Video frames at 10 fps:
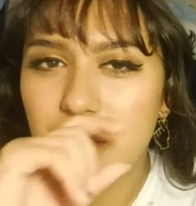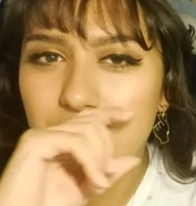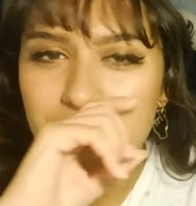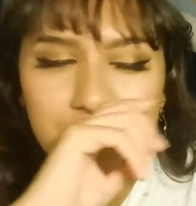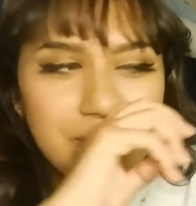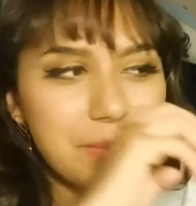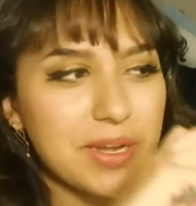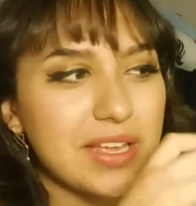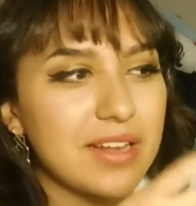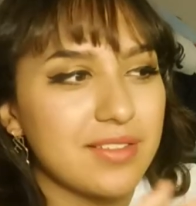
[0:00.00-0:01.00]
or something,
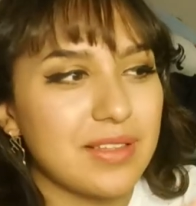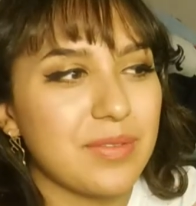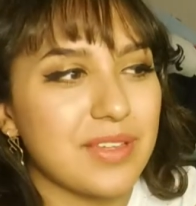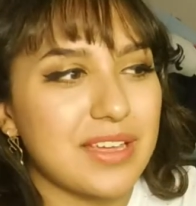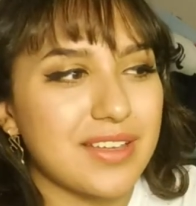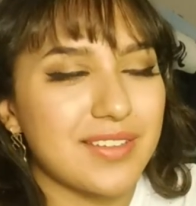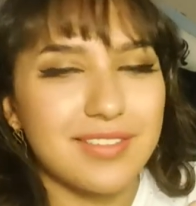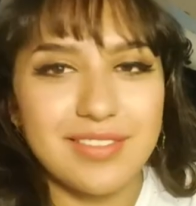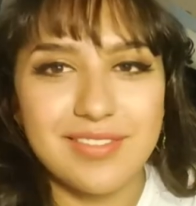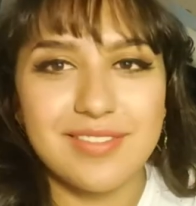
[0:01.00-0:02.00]
but it kind of sounds like it
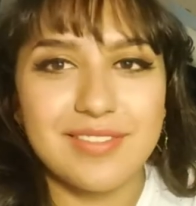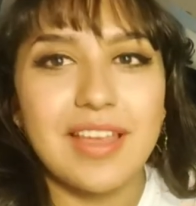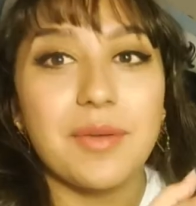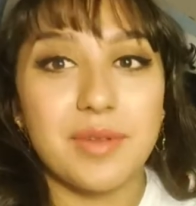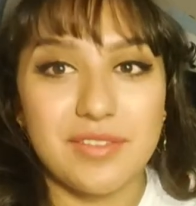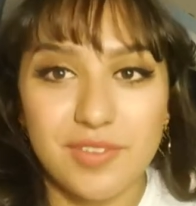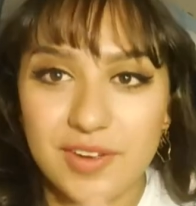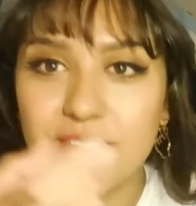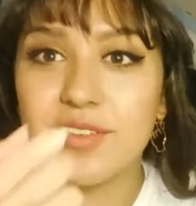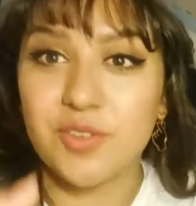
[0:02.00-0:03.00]
because how we've
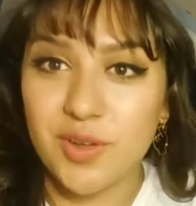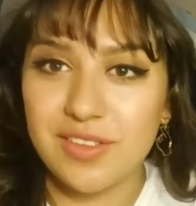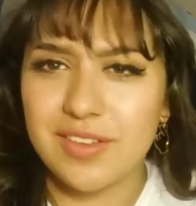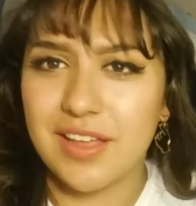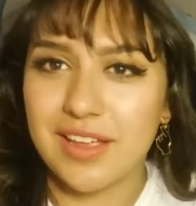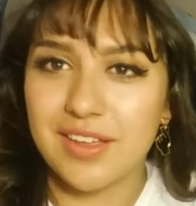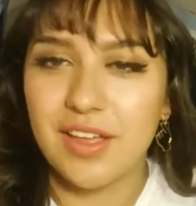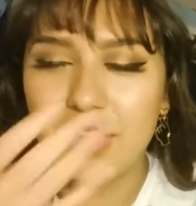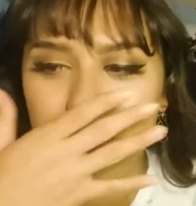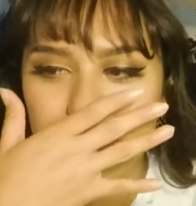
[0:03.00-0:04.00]
heard his voice and like
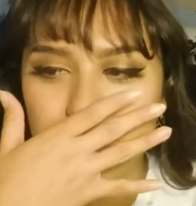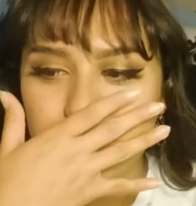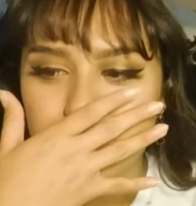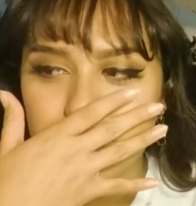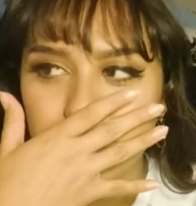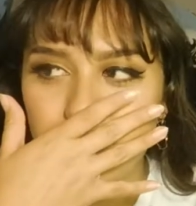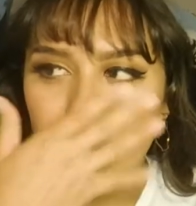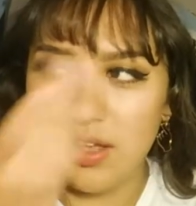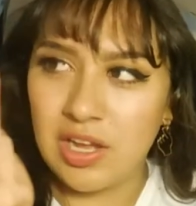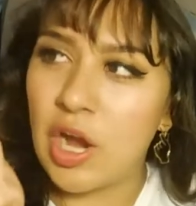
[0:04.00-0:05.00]

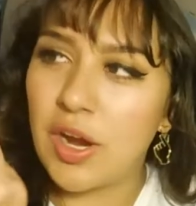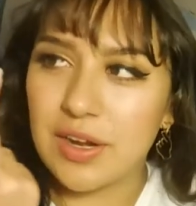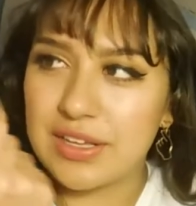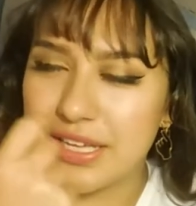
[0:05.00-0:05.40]
KARD